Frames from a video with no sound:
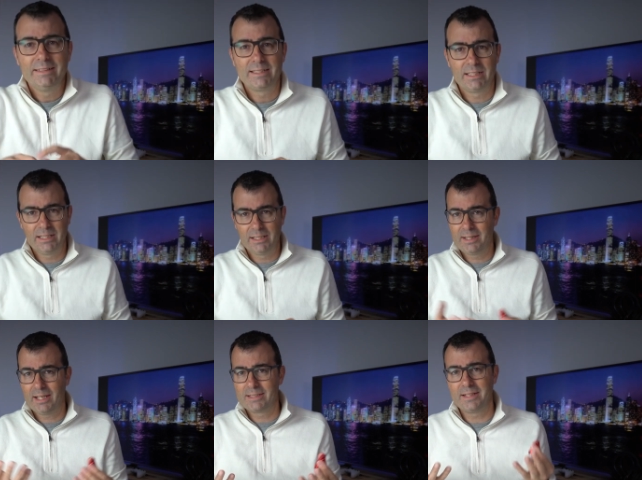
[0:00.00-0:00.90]
it's the little
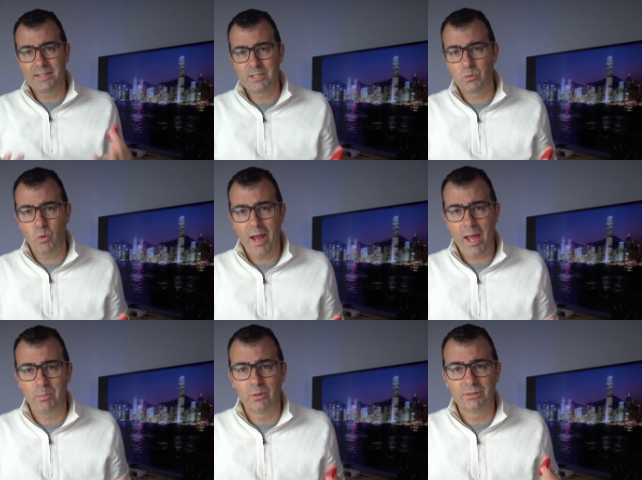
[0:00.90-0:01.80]
things, and this is why
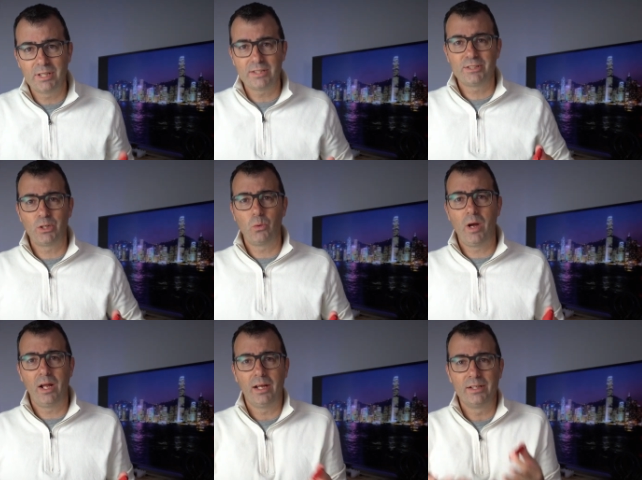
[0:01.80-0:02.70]
Apple does so
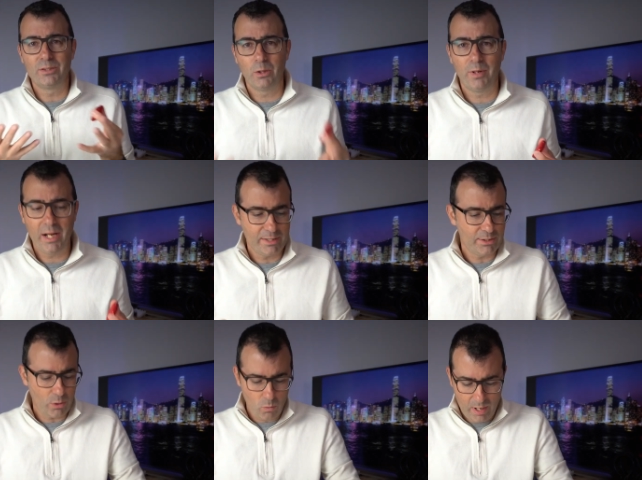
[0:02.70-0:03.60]
well and dominates
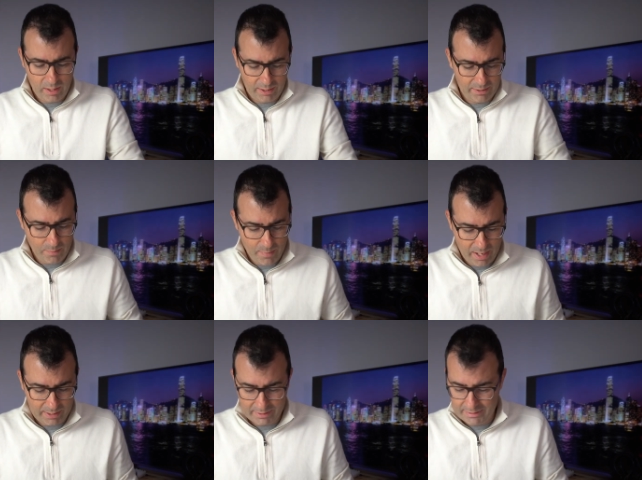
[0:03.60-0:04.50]
so well in the
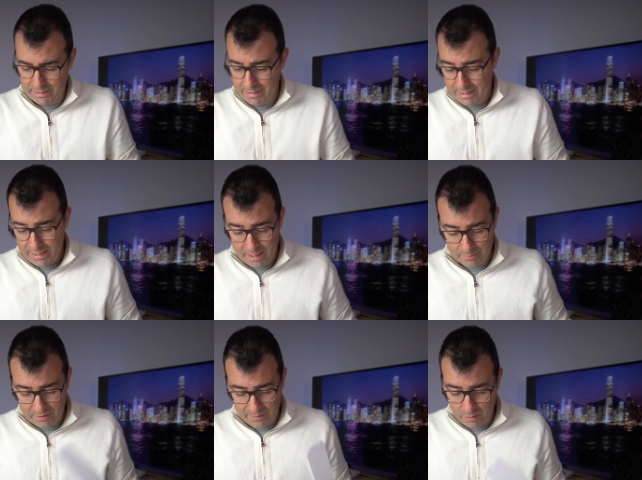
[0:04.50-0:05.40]
markets
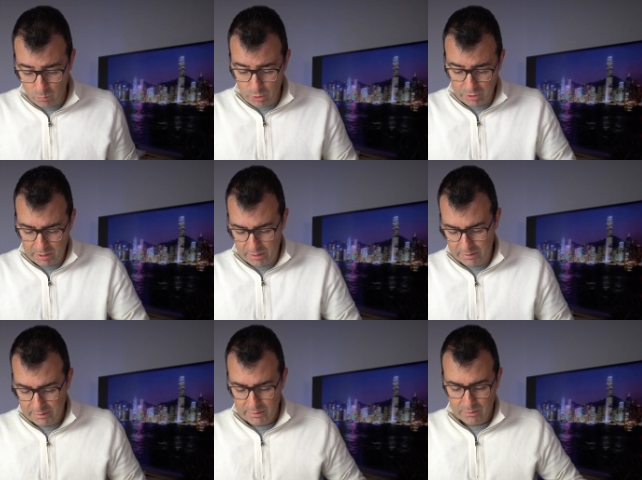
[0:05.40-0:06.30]
that they work in.
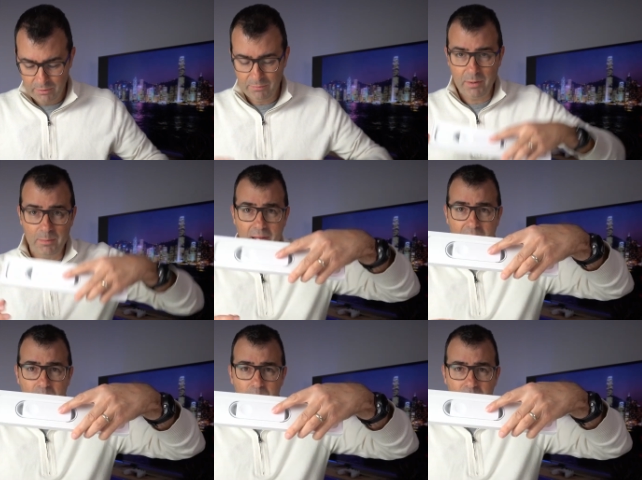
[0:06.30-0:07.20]
You flip
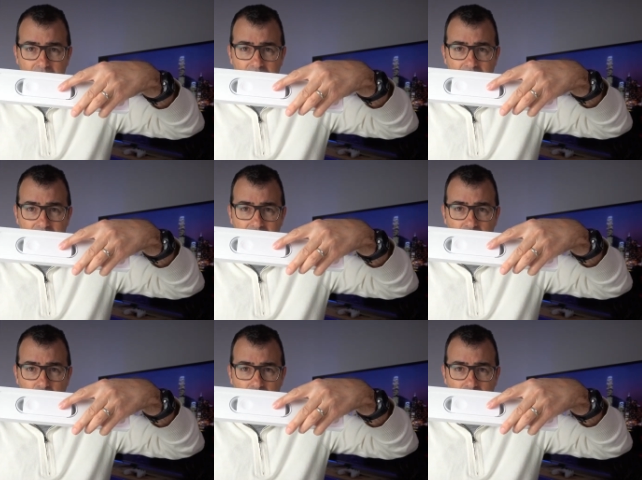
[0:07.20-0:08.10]
that up, and then
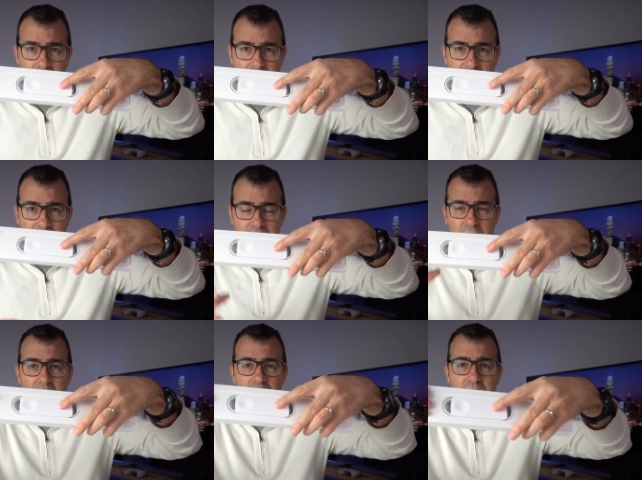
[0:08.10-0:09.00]
you've got obviously the
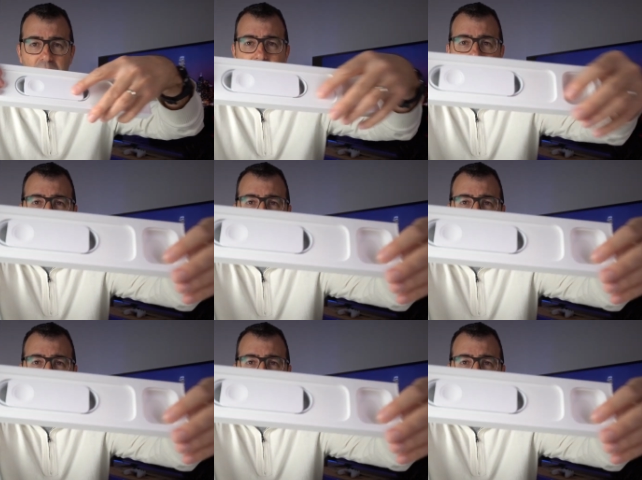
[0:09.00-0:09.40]
charger